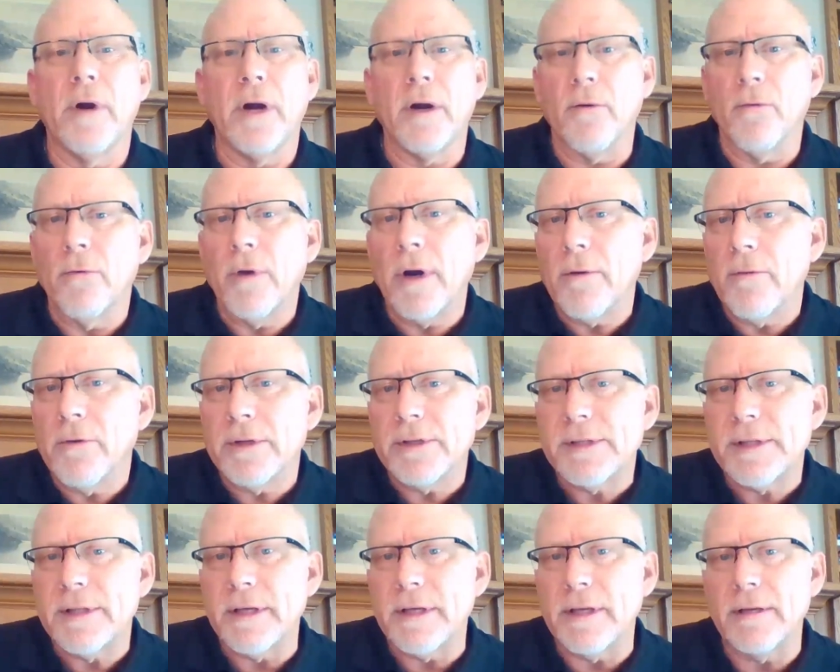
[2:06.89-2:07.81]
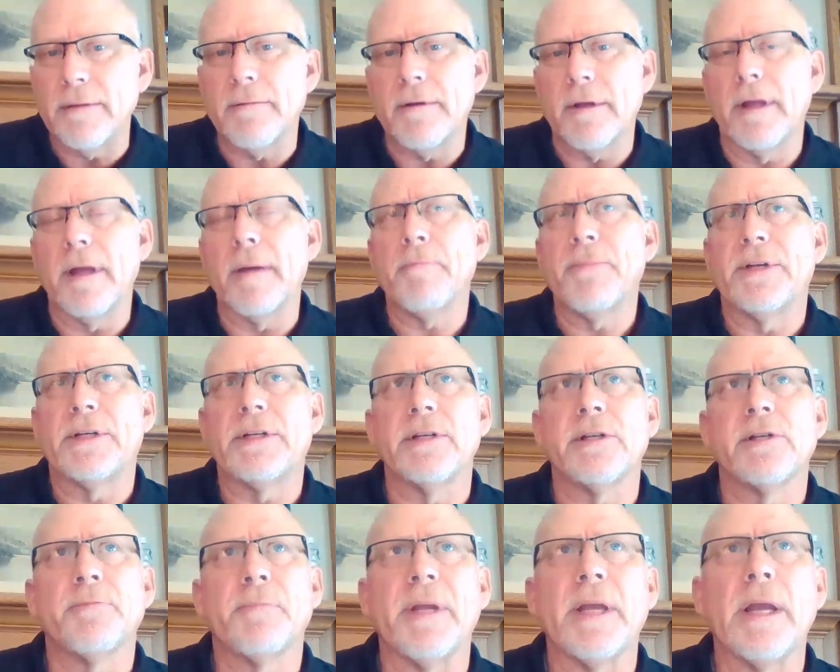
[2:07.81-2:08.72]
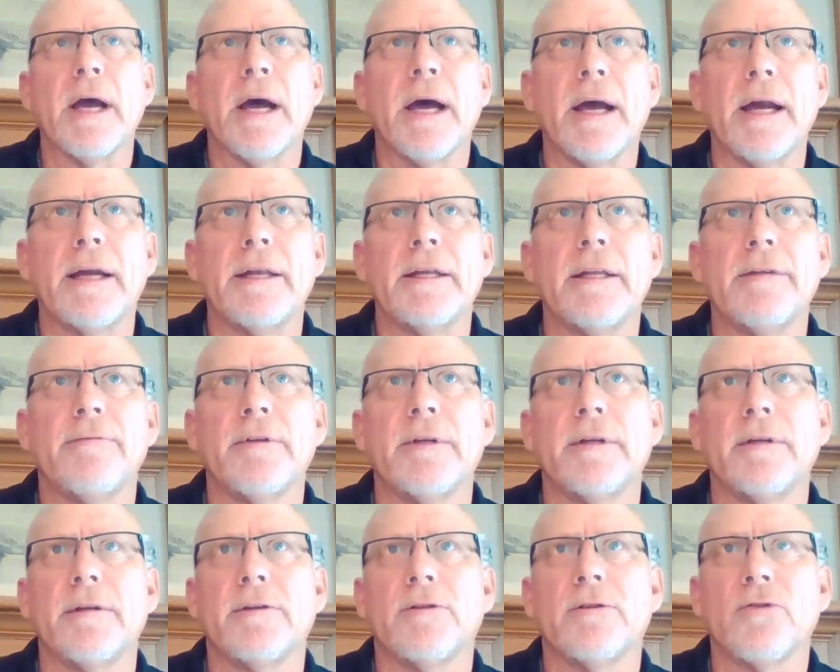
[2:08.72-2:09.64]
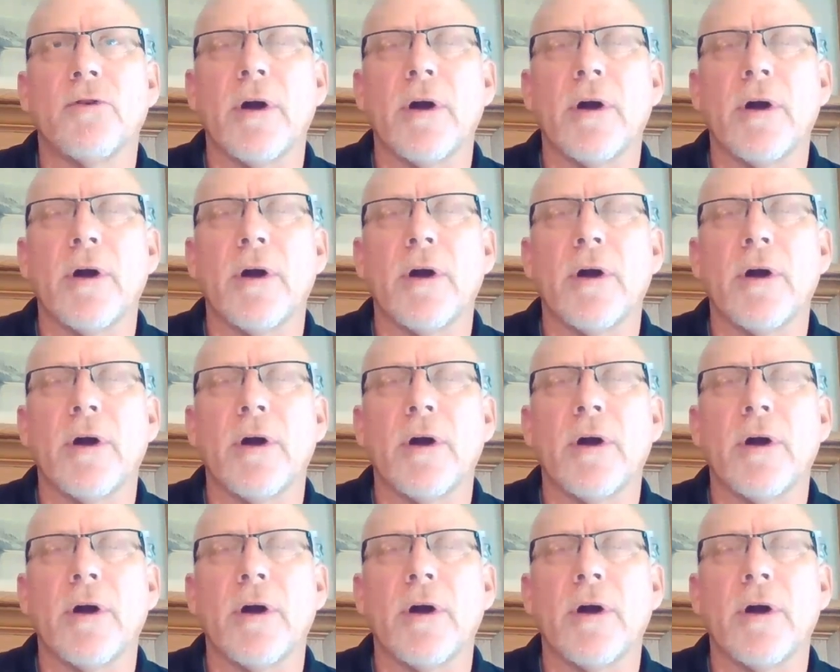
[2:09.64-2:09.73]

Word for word: Where, what was the impetus behind even